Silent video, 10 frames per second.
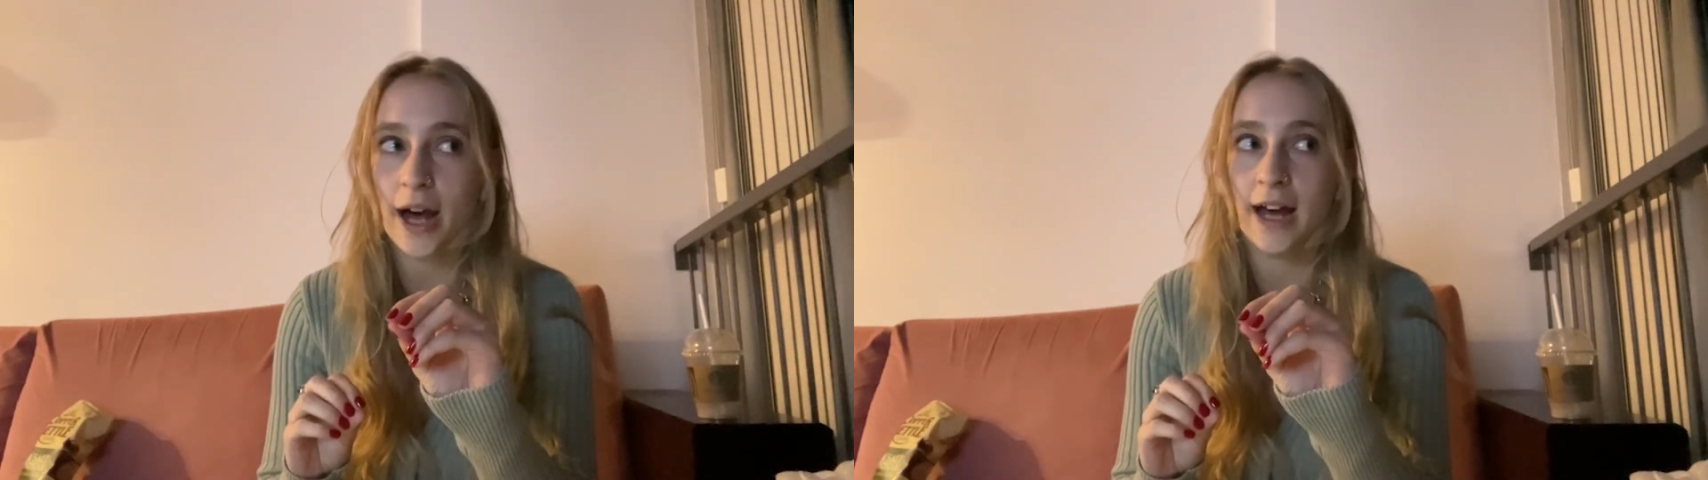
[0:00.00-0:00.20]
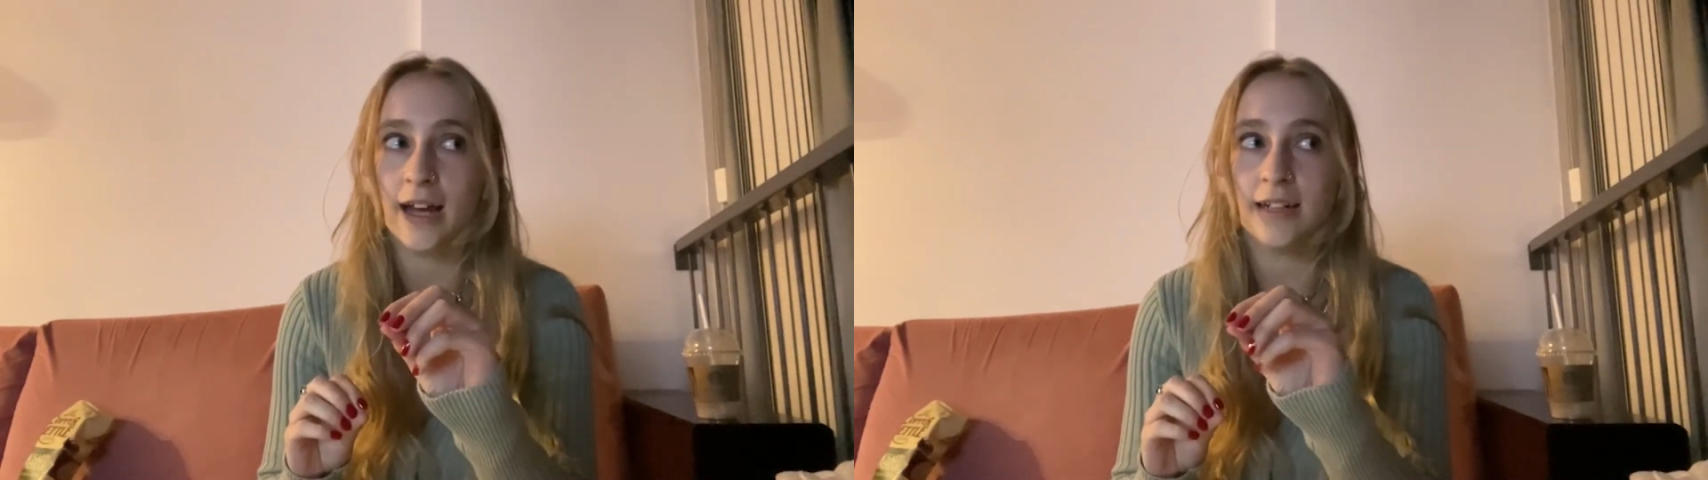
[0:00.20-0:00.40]

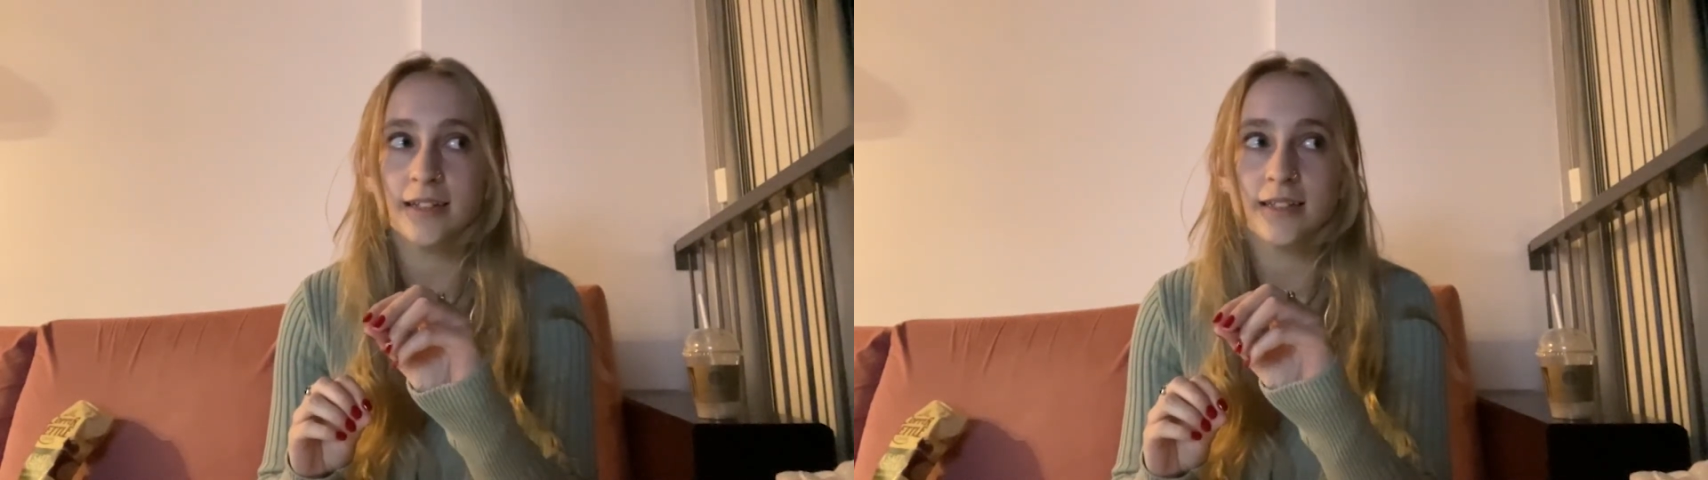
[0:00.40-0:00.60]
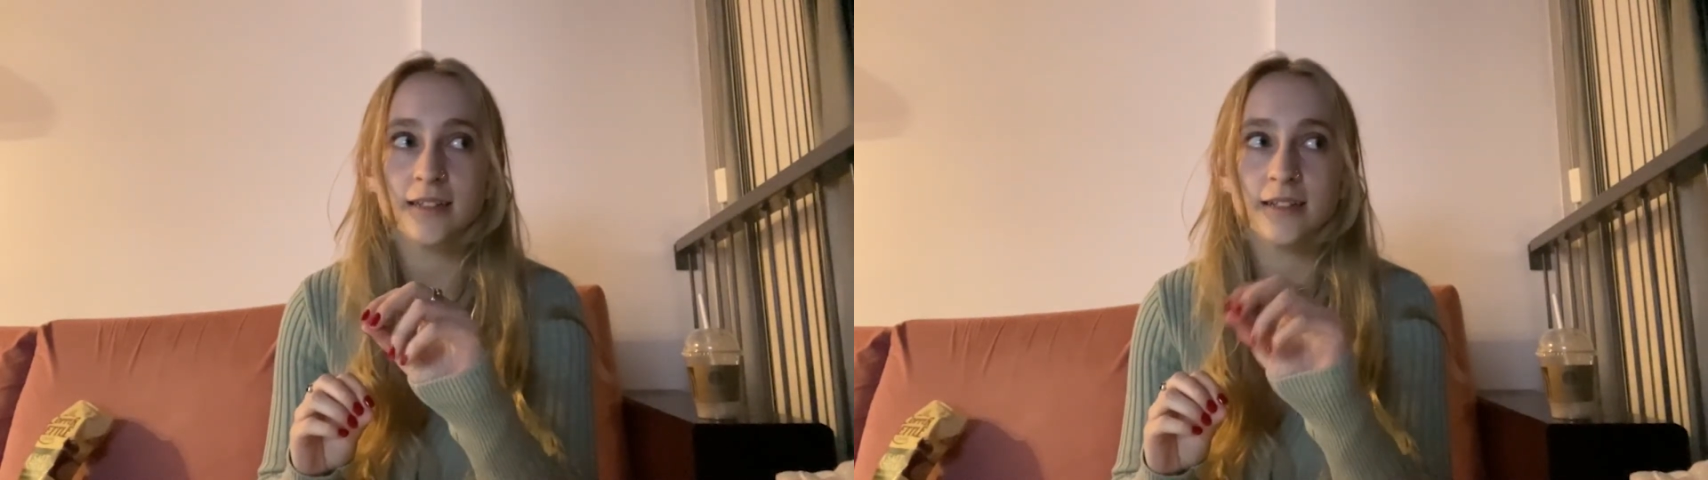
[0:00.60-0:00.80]

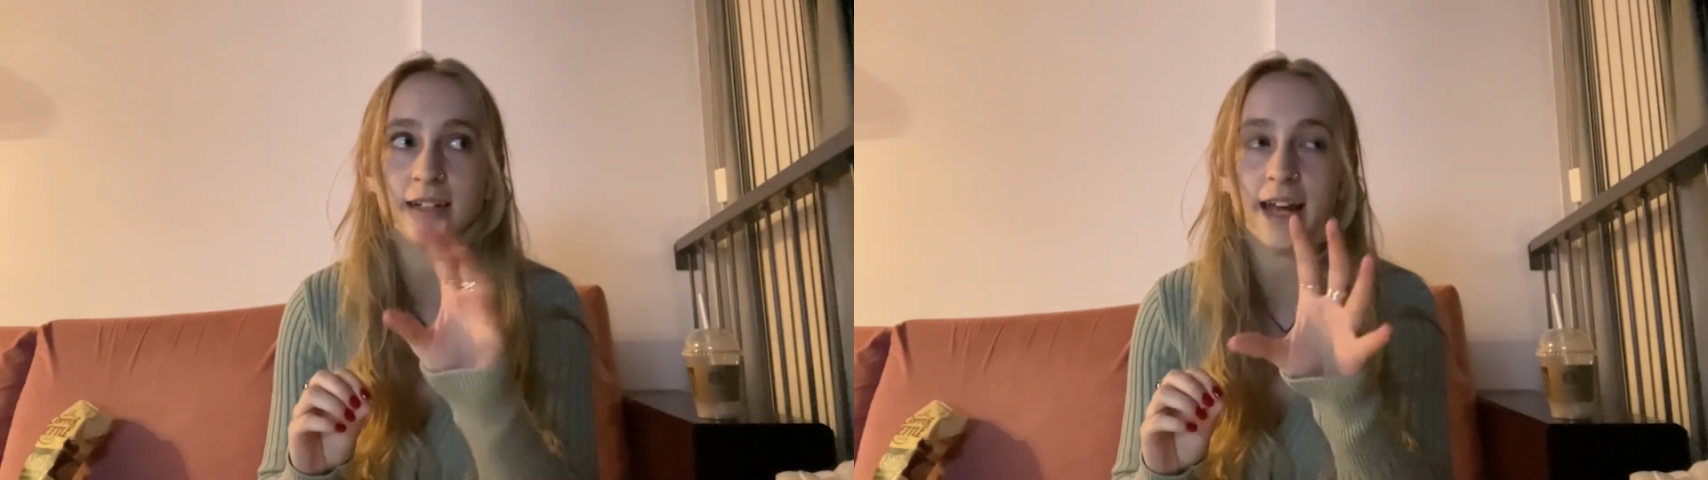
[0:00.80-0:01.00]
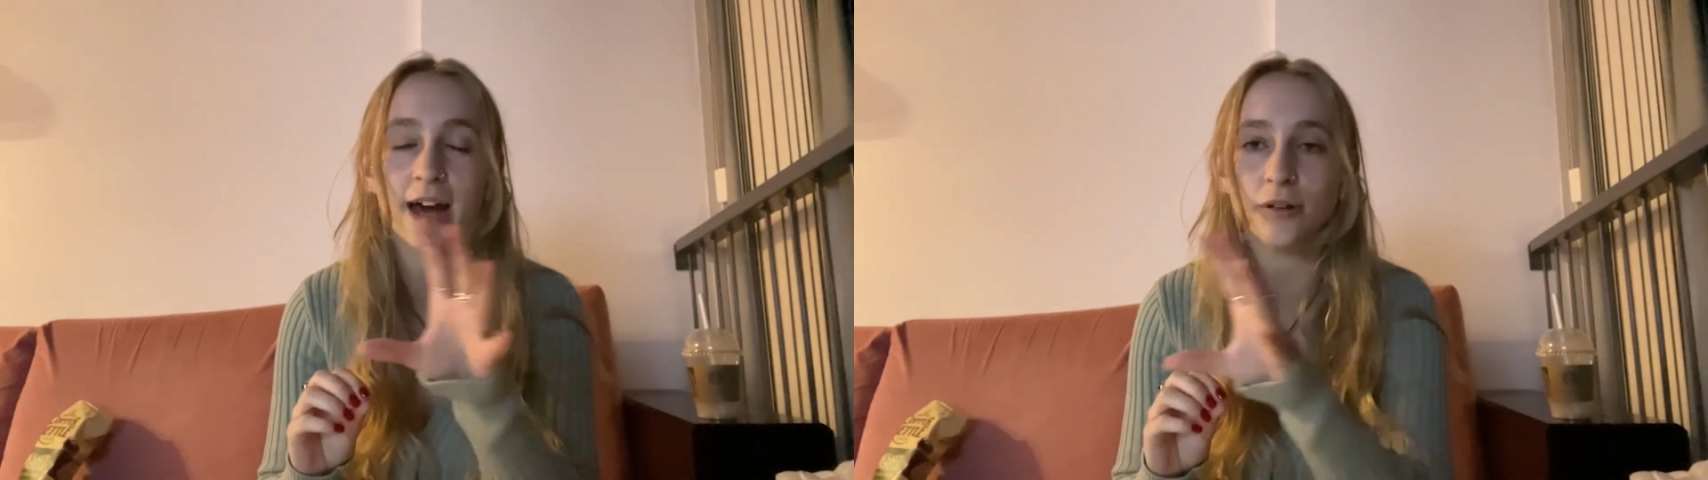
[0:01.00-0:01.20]
at
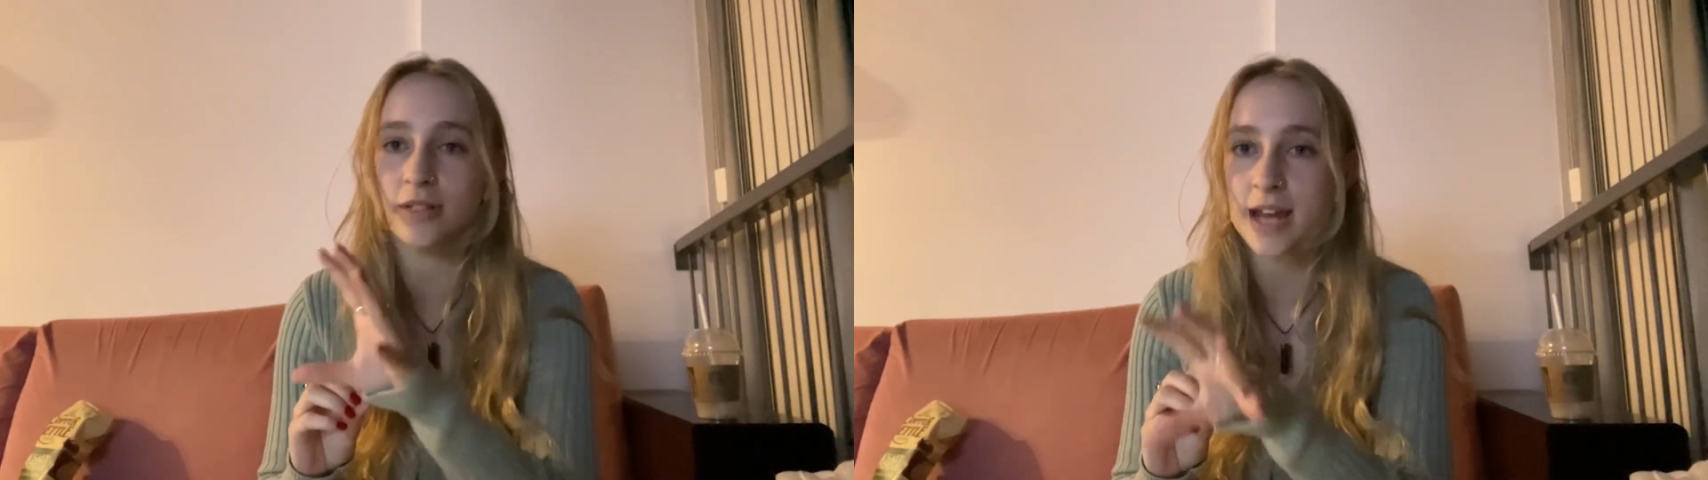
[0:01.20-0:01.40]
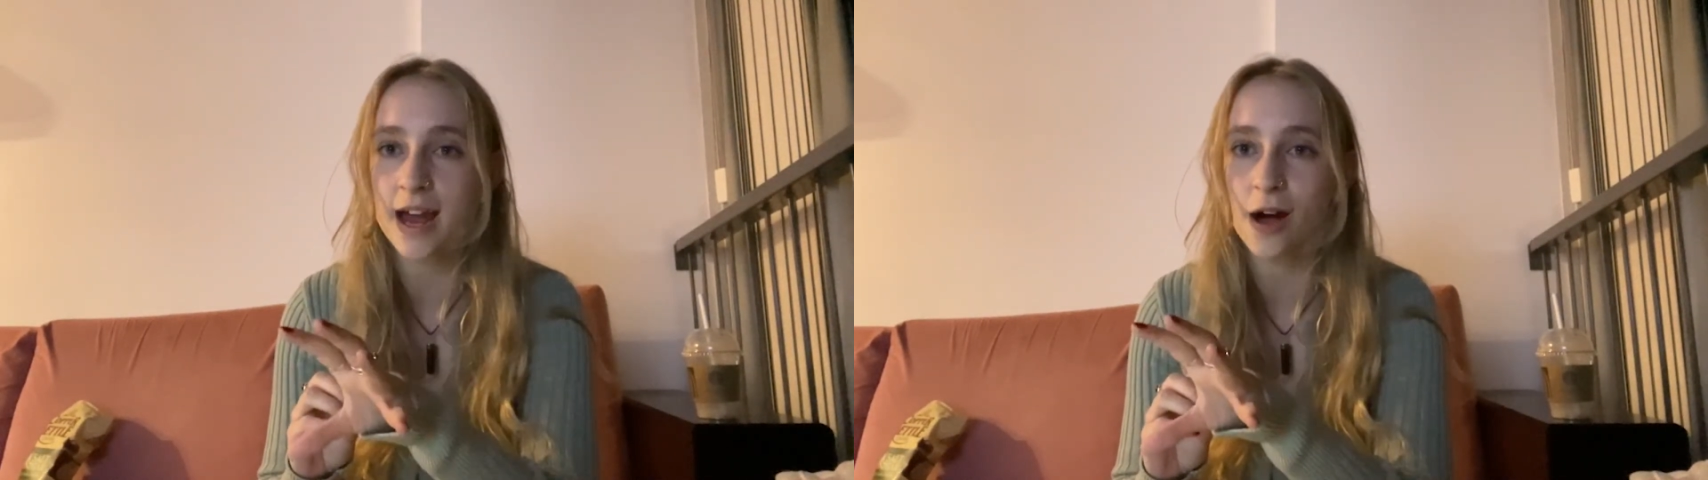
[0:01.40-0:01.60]
like out
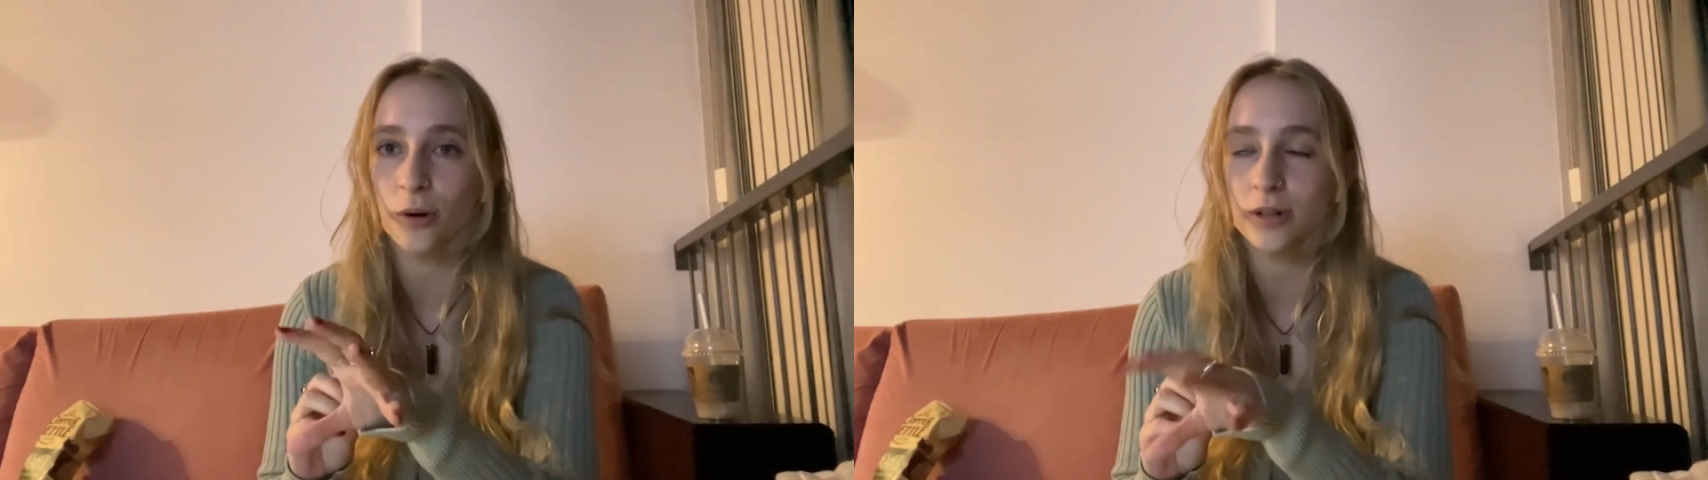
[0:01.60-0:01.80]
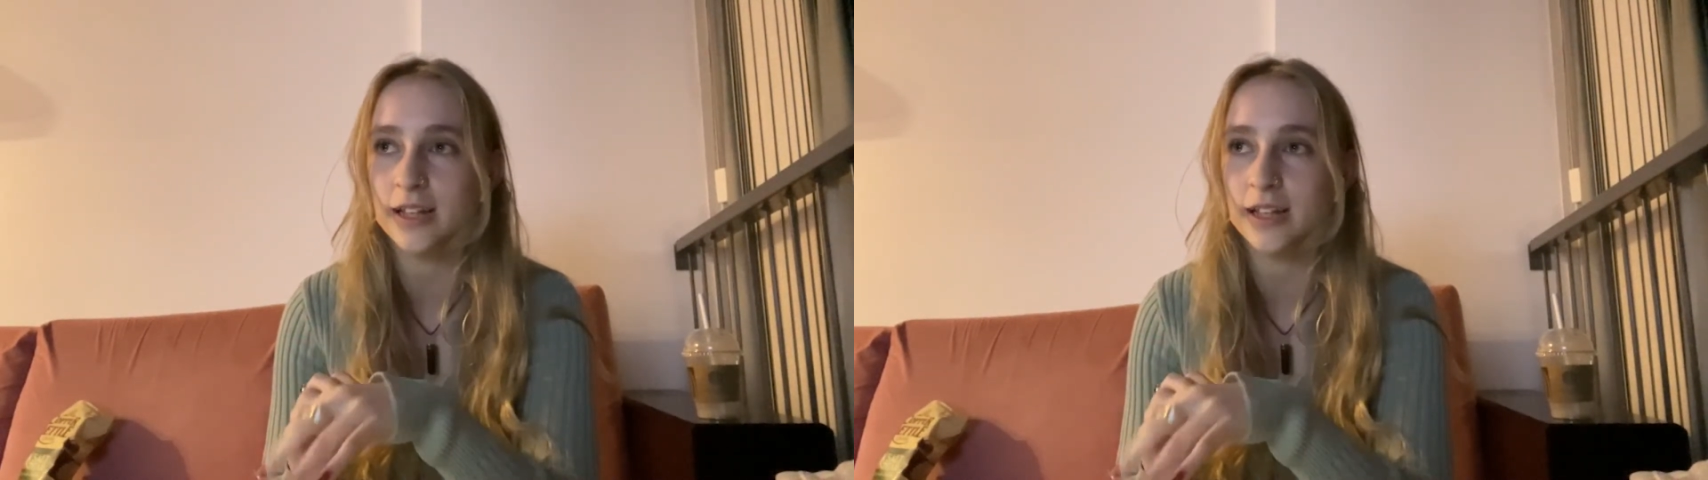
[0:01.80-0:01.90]
in town,